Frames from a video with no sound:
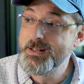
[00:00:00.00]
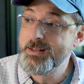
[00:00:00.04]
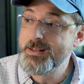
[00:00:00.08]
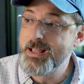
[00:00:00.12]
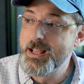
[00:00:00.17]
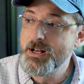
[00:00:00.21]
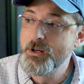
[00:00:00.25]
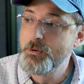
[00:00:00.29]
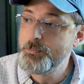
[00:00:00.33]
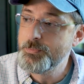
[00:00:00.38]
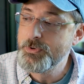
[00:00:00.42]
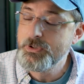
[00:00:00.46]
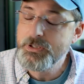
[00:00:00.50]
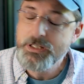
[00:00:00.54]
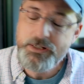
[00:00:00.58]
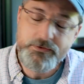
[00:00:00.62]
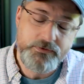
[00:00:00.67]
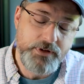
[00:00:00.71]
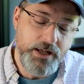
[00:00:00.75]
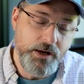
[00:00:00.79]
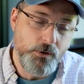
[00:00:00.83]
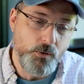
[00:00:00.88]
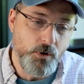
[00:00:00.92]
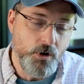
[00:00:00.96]
I don't
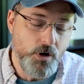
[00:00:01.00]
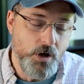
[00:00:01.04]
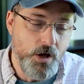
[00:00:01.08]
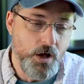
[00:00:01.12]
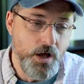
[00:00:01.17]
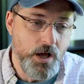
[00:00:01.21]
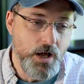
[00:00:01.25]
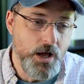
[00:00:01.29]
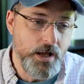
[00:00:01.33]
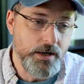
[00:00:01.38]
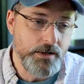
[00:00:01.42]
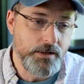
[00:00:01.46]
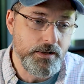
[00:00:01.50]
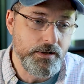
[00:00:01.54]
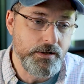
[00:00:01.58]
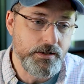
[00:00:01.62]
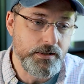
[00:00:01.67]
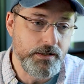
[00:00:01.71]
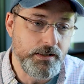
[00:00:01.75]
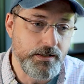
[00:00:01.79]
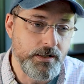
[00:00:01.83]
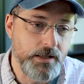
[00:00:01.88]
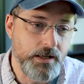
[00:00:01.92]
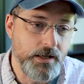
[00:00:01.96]
believe they were on
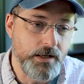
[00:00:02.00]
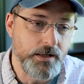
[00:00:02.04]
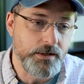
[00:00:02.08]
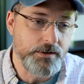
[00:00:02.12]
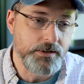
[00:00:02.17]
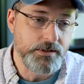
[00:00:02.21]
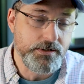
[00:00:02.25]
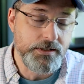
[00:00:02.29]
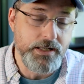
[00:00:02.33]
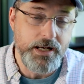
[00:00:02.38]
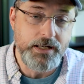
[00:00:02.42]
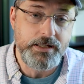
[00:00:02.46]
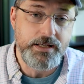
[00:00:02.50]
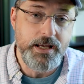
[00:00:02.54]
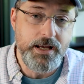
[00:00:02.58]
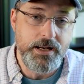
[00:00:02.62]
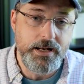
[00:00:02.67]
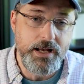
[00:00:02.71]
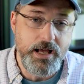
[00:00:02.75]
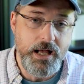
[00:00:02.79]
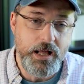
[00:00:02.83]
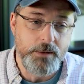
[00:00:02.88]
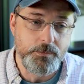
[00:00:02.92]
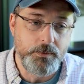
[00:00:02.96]
the
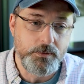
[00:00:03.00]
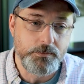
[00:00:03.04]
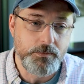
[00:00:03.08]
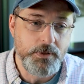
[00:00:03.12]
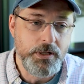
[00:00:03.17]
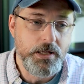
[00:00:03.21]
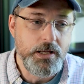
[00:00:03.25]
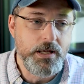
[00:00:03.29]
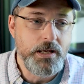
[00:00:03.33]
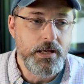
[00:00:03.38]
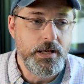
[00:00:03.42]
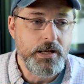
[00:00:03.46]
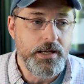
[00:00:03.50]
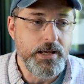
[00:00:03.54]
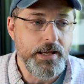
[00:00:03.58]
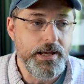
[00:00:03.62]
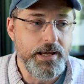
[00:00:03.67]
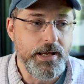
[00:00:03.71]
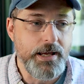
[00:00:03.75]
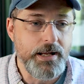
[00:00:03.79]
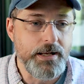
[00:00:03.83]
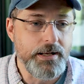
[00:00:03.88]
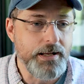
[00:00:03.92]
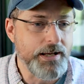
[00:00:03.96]
Decade album,
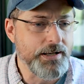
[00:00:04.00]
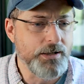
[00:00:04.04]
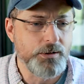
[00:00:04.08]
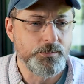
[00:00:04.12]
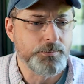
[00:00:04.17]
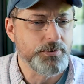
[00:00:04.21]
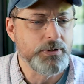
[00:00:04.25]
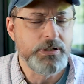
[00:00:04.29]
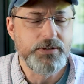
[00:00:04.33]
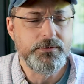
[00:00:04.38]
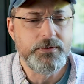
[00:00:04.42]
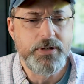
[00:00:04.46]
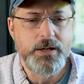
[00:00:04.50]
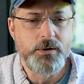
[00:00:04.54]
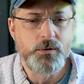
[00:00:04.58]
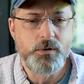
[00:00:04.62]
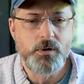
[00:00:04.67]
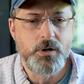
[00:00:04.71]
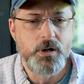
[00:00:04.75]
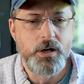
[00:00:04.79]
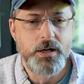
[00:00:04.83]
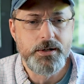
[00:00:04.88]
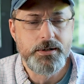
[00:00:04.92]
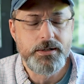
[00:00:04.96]
and I don't believe they
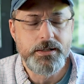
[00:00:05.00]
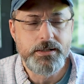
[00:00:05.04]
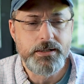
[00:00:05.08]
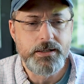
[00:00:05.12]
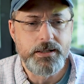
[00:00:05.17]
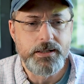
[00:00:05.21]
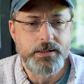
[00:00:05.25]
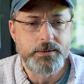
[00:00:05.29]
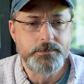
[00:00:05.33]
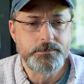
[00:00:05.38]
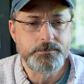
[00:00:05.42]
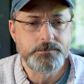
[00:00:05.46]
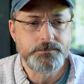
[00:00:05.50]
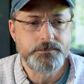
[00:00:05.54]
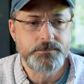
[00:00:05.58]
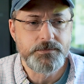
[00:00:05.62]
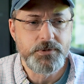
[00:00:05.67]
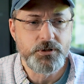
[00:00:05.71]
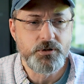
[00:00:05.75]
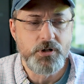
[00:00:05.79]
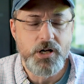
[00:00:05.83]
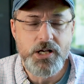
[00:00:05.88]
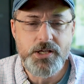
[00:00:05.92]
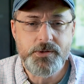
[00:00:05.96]
were on the
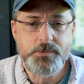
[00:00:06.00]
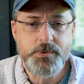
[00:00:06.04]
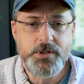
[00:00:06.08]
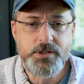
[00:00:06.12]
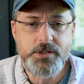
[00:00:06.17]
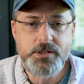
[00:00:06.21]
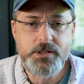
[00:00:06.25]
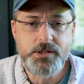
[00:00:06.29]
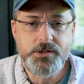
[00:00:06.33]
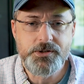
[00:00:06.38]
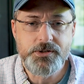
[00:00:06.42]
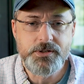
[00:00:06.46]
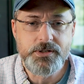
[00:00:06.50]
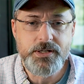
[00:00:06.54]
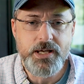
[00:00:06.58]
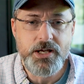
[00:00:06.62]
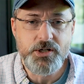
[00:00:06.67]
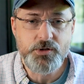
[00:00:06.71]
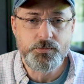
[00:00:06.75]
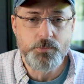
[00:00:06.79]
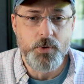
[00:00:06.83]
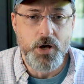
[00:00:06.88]
Crosby, Stills, and Nash